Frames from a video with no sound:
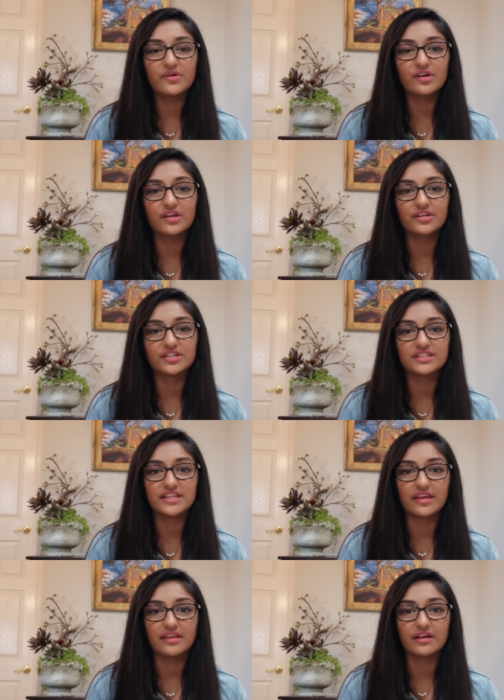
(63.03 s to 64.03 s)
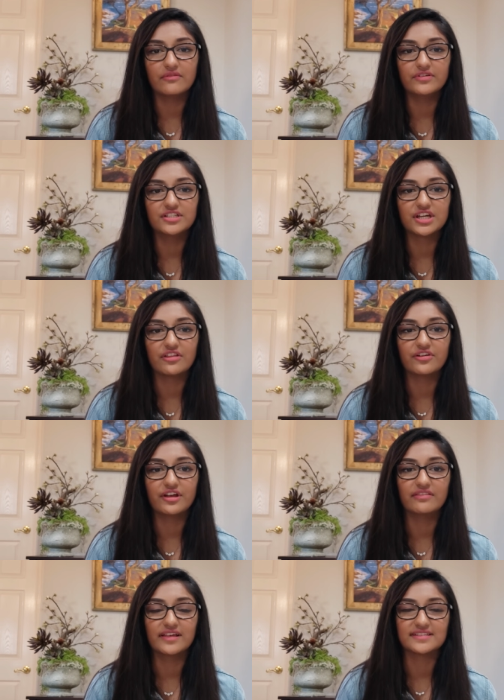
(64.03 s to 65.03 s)
more understanding of each other
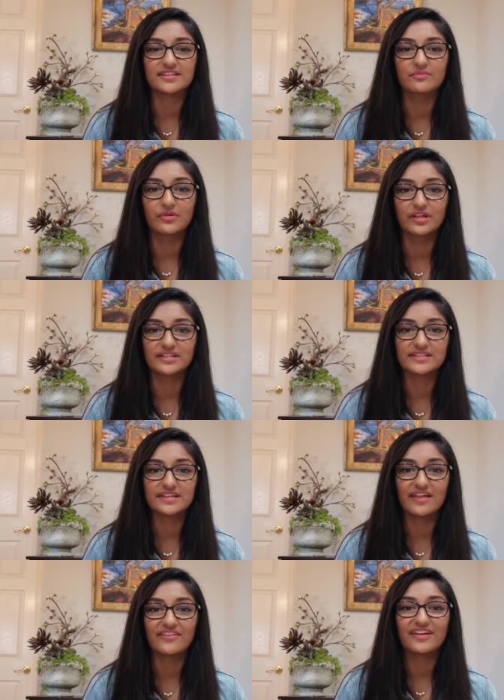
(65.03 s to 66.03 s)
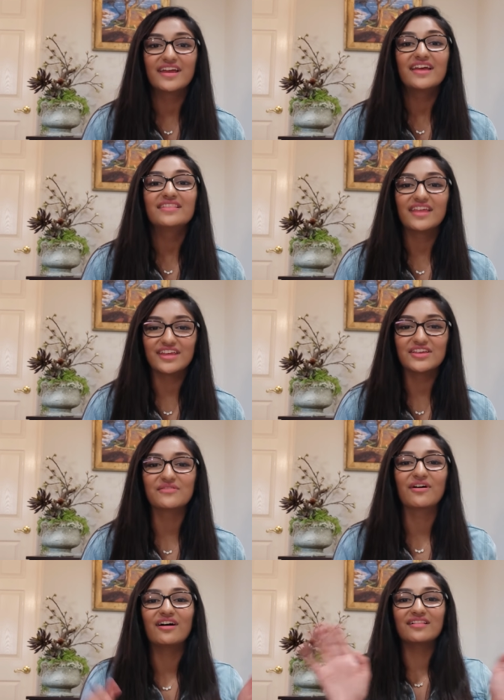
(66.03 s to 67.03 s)
and lessen bullying together. Thank
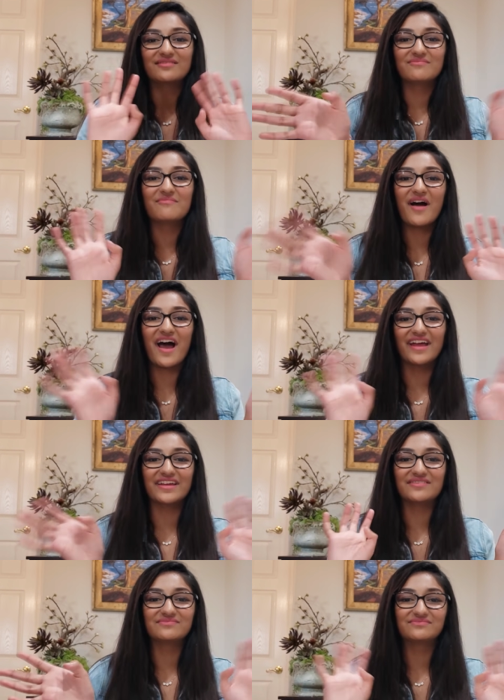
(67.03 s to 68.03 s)
you all. Bye.